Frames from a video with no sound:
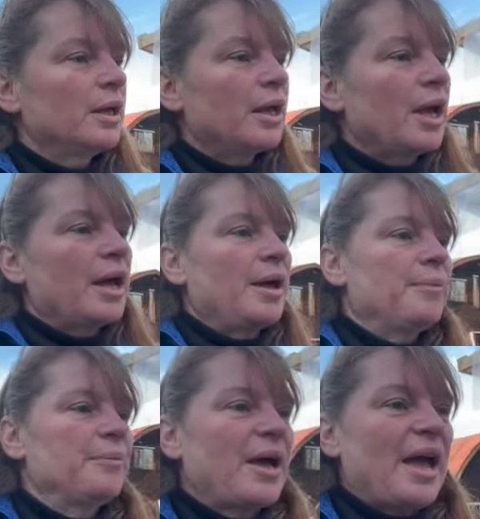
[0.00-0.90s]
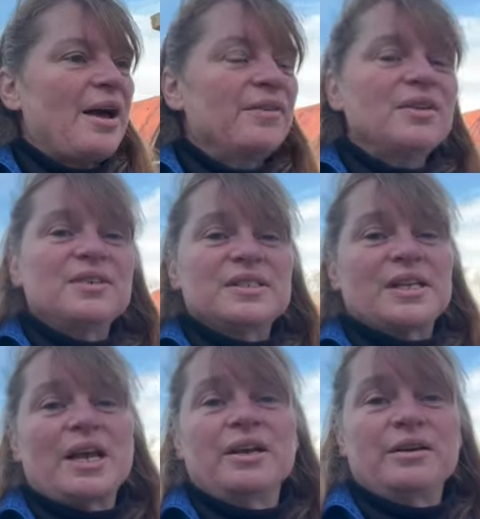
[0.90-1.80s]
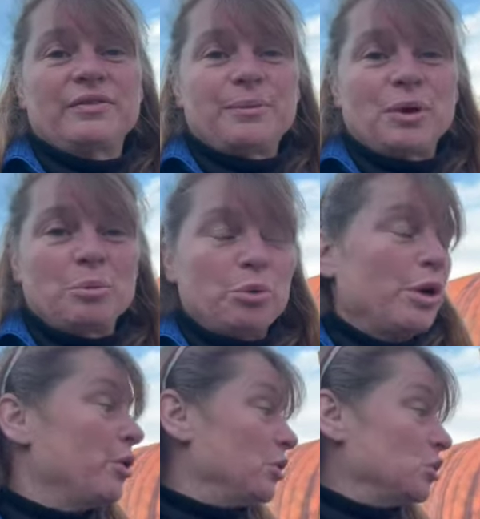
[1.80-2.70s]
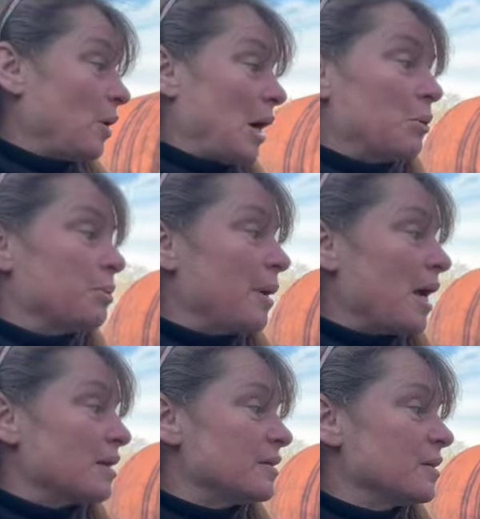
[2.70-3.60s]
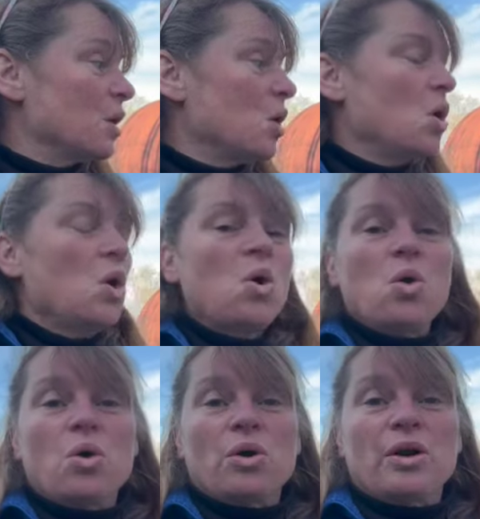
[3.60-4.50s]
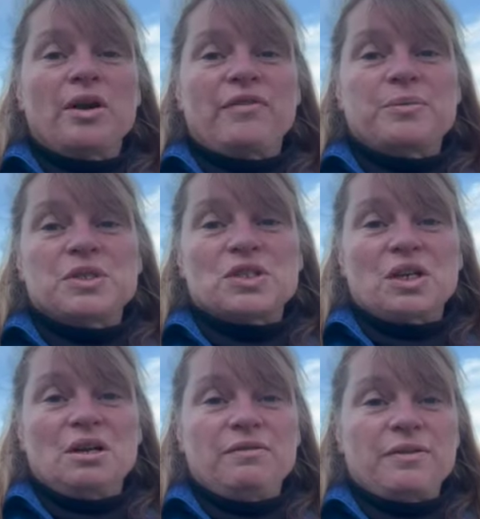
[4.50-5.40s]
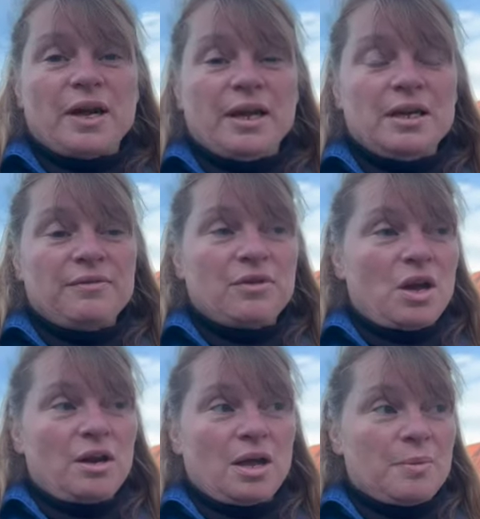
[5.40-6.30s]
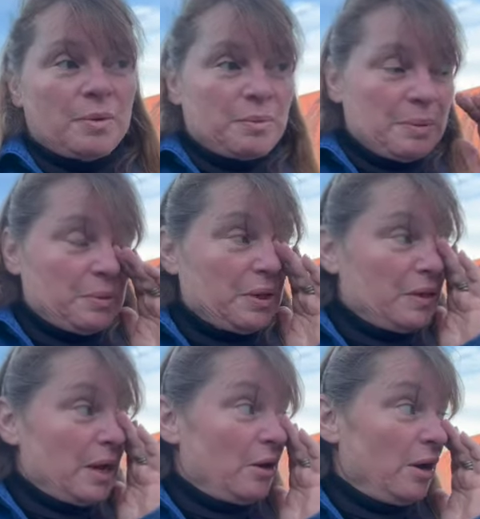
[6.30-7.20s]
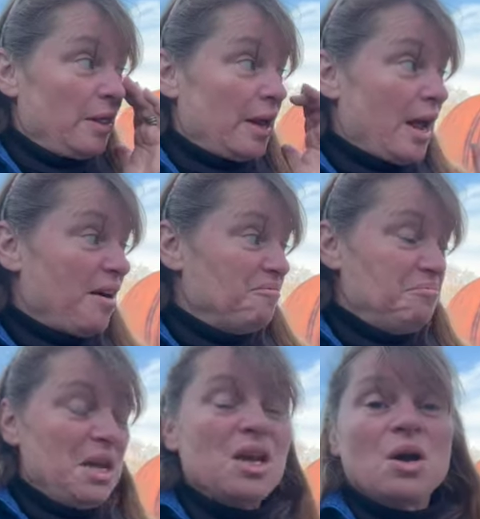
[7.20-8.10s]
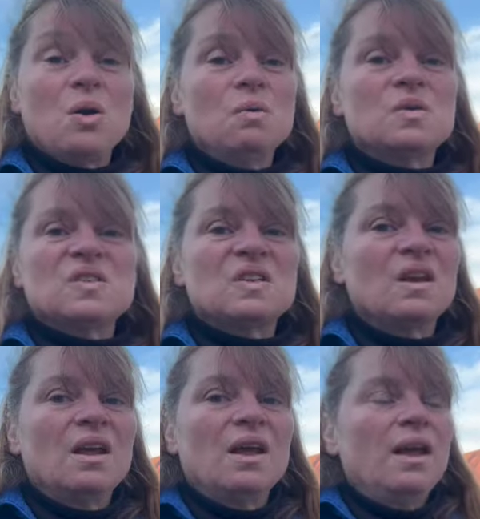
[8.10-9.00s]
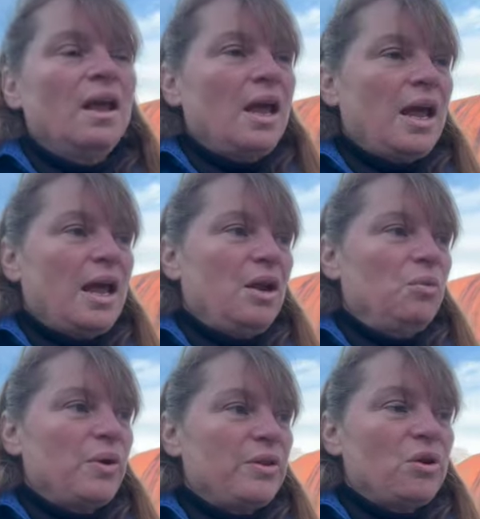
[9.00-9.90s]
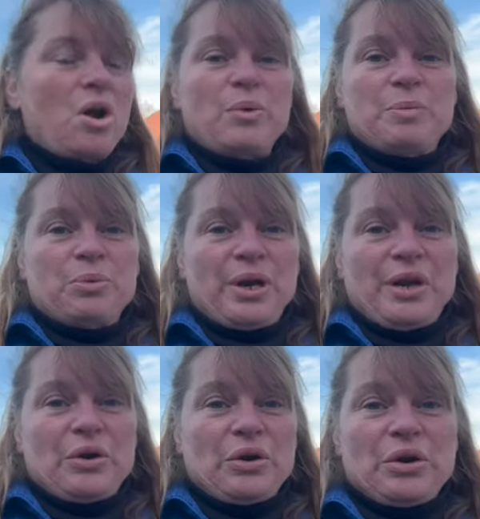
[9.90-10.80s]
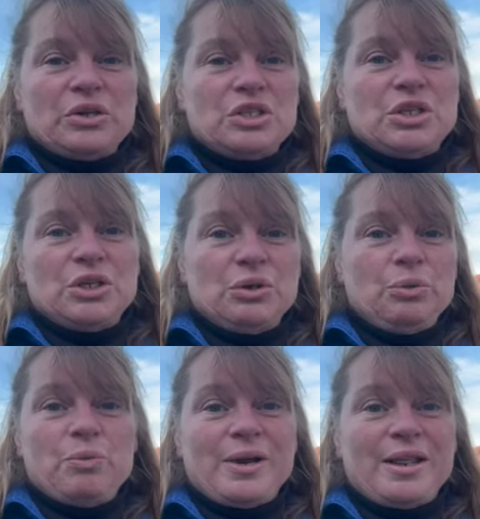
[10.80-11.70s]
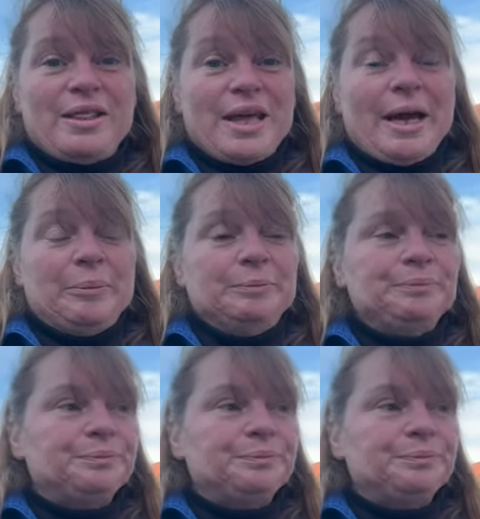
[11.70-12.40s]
I haven't even decided if I'm going to breed her to our bucks, or if I'm just going to find, I've got a couple people in the area that have meat goats, and whether or not we breed her to one of them.